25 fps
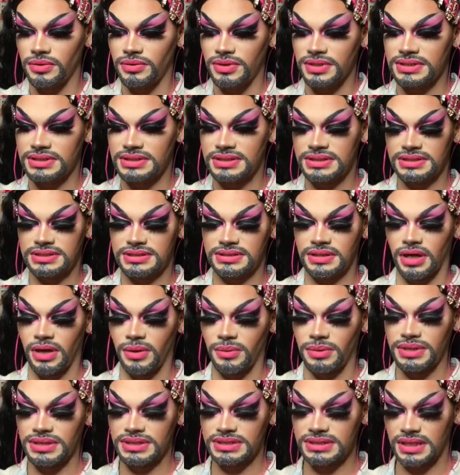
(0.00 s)
It's
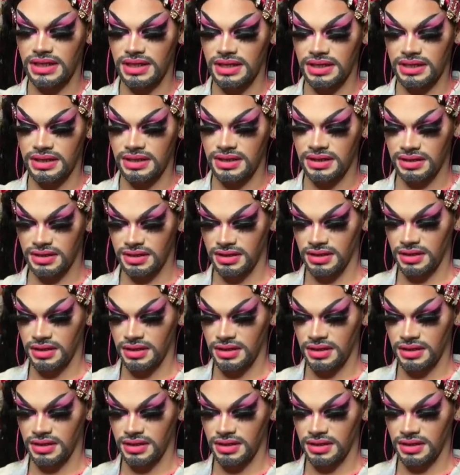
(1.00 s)
always like,